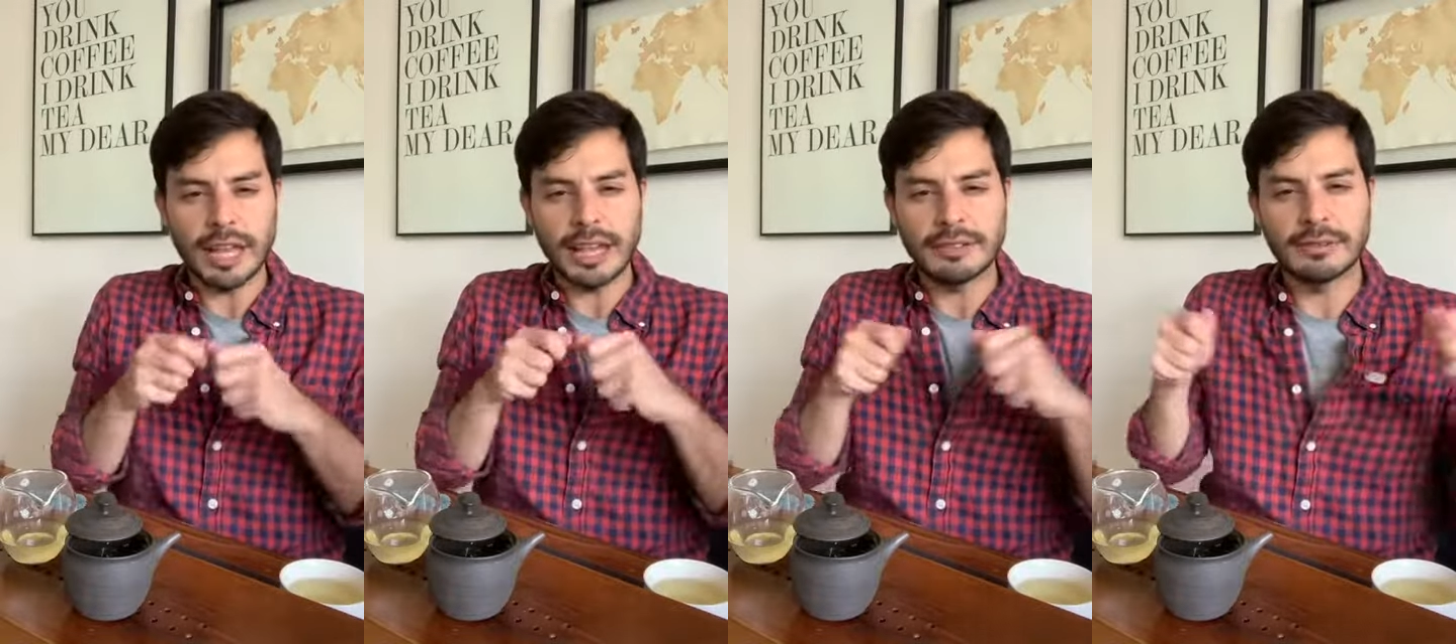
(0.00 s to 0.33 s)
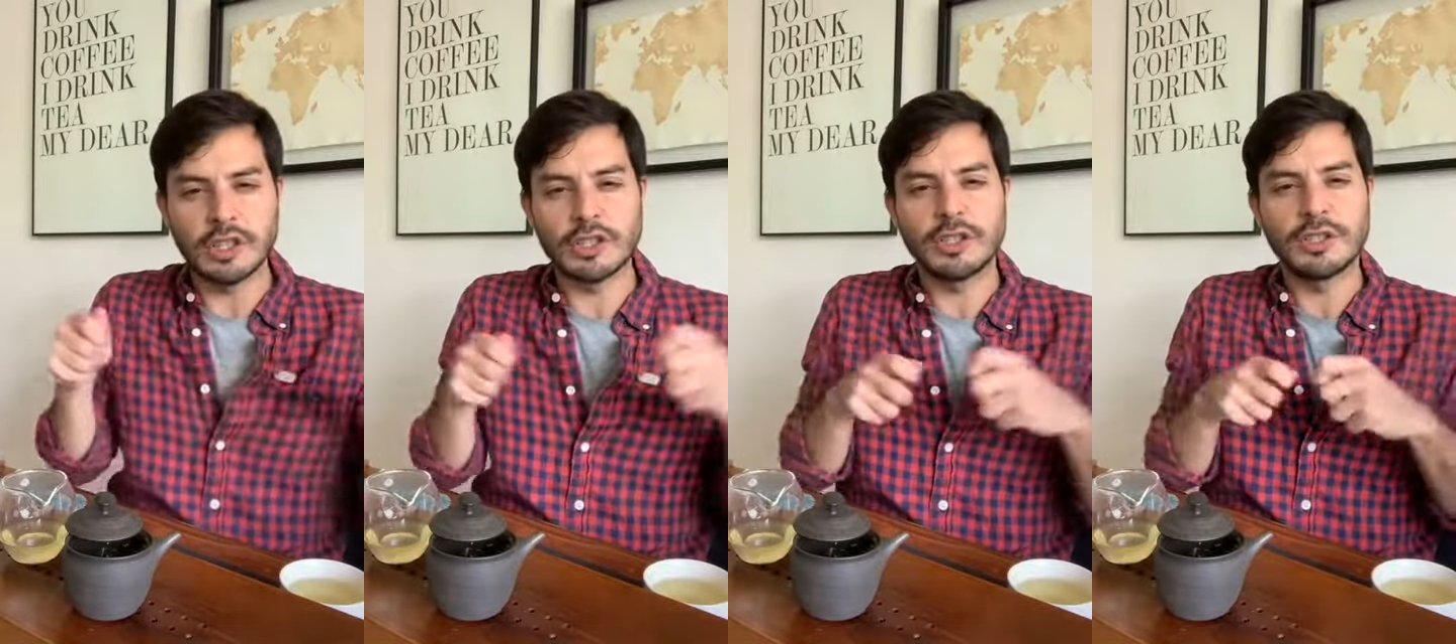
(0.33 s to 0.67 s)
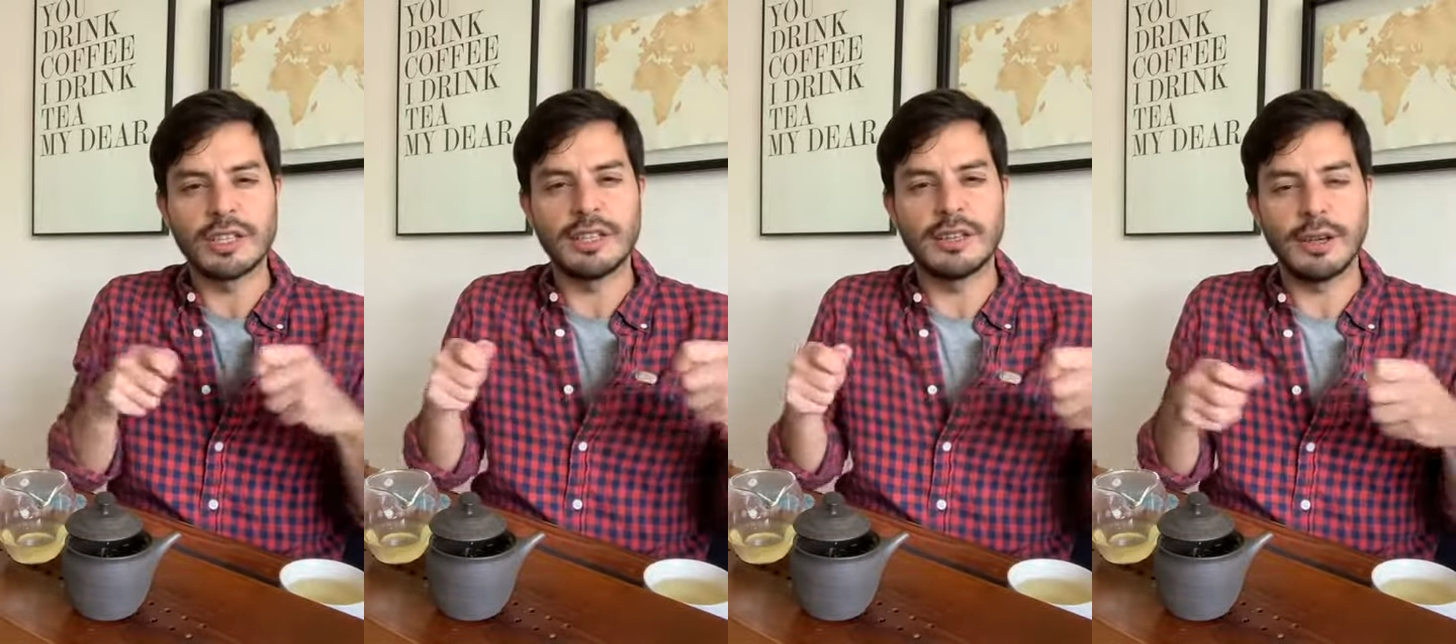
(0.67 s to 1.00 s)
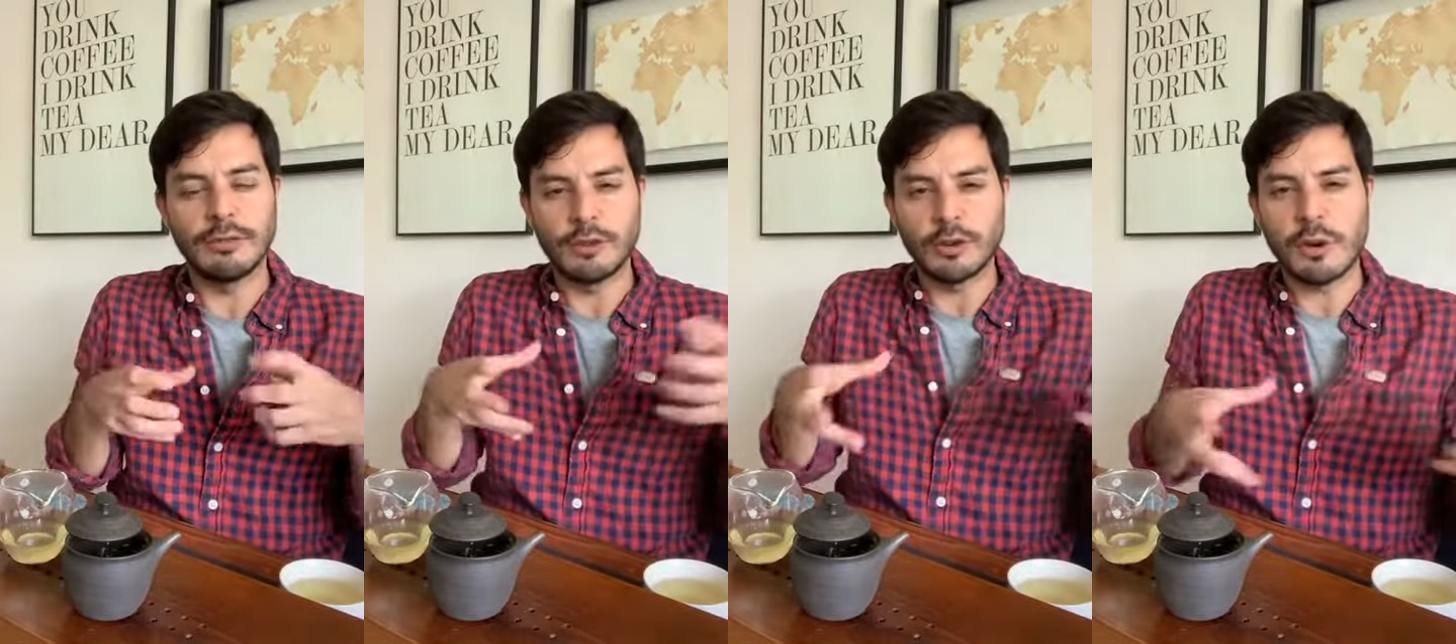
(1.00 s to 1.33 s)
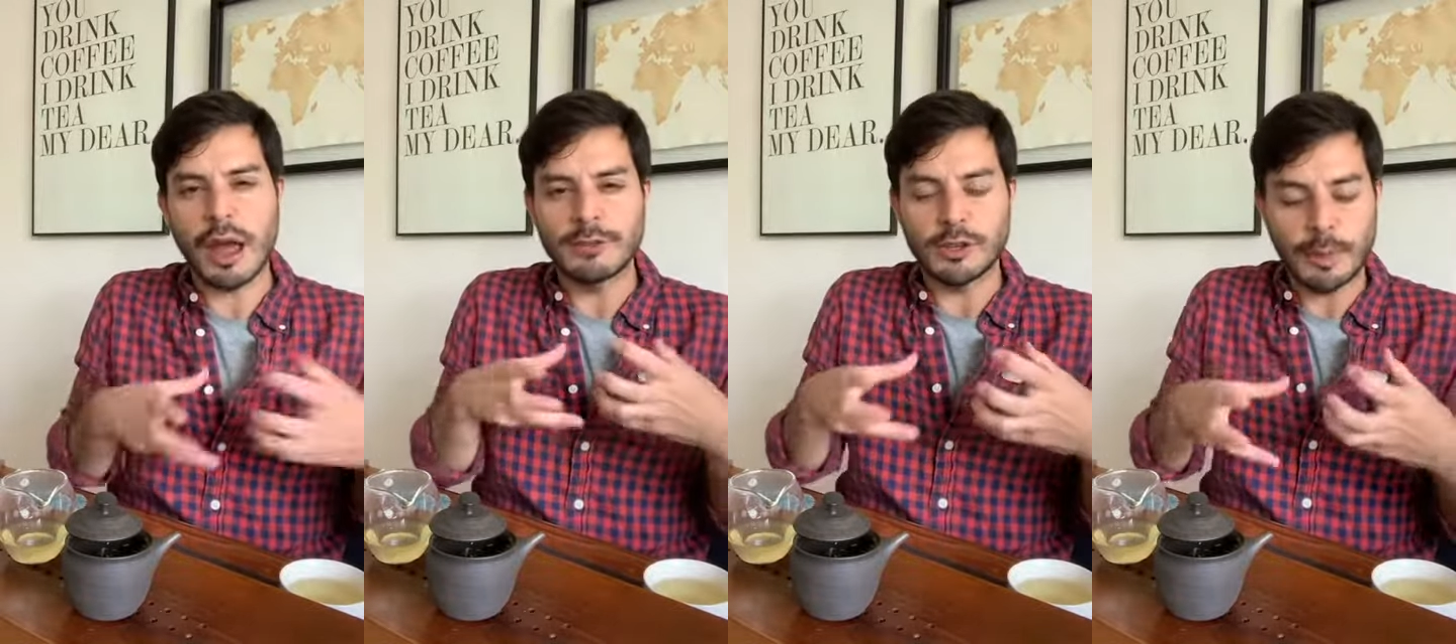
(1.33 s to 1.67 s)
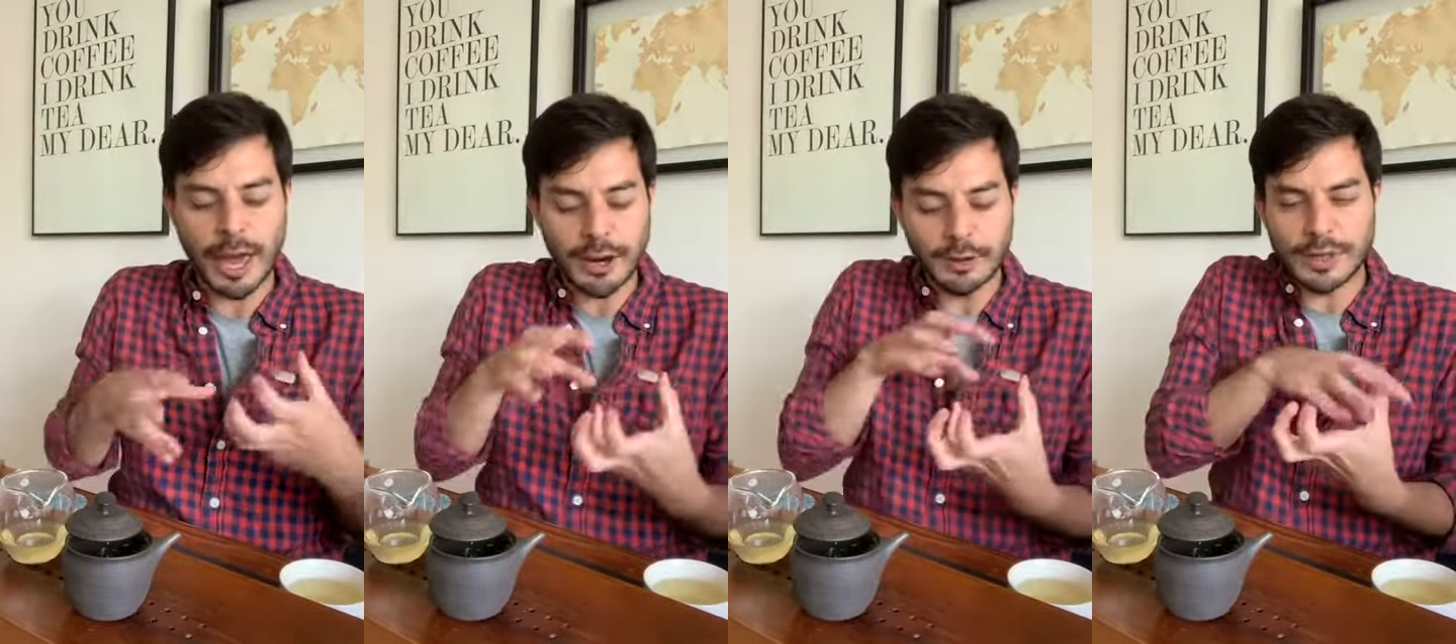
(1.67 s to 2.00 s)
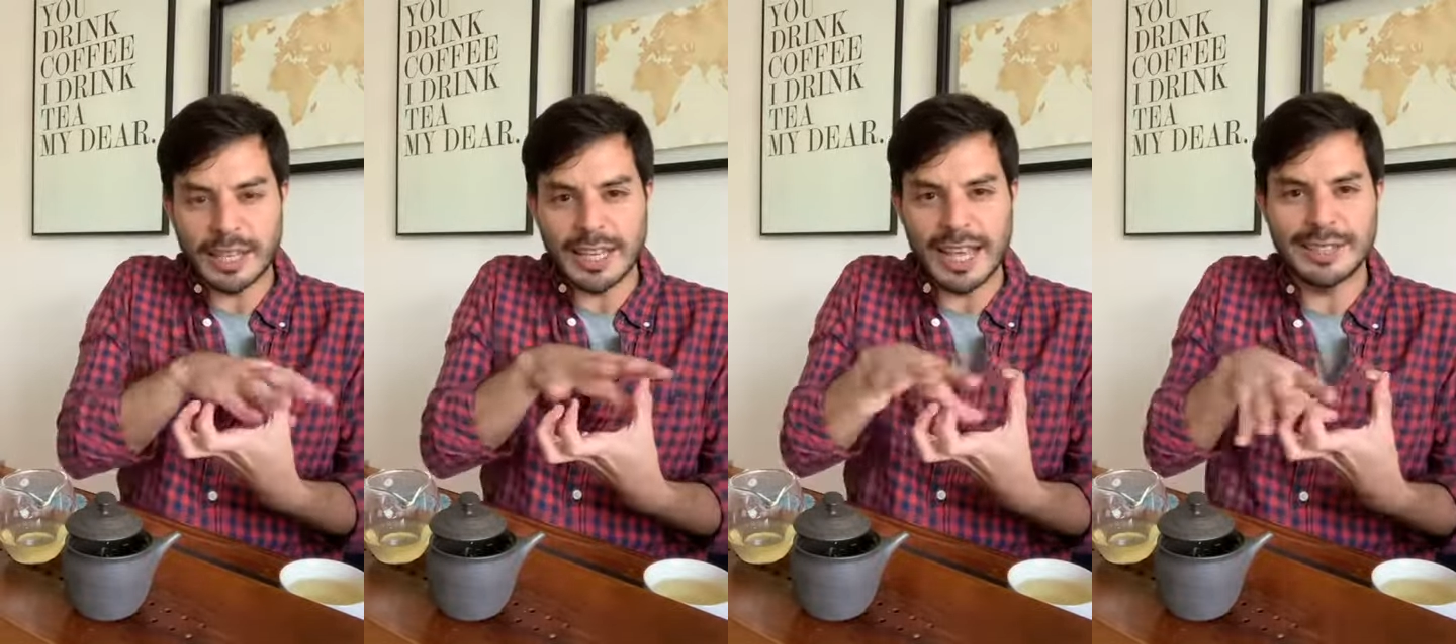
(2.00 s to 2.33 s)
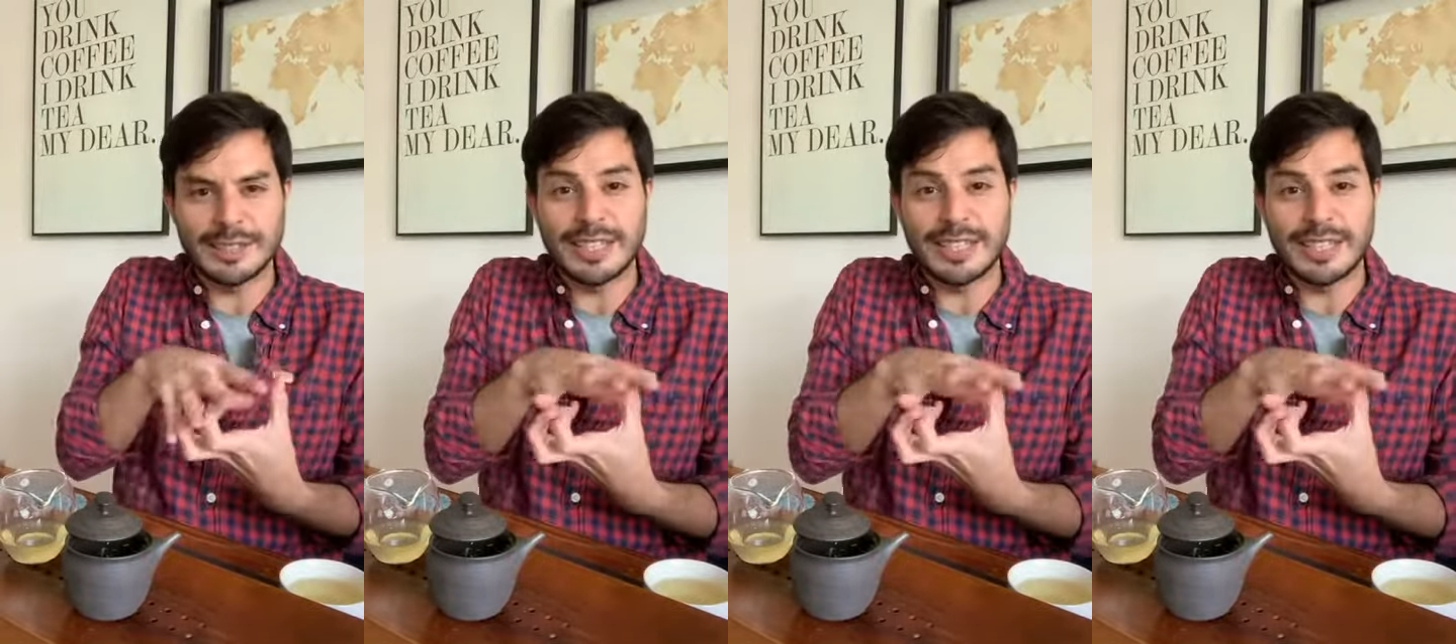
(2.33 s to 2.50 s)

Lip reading: like just if you grab tomatoes and they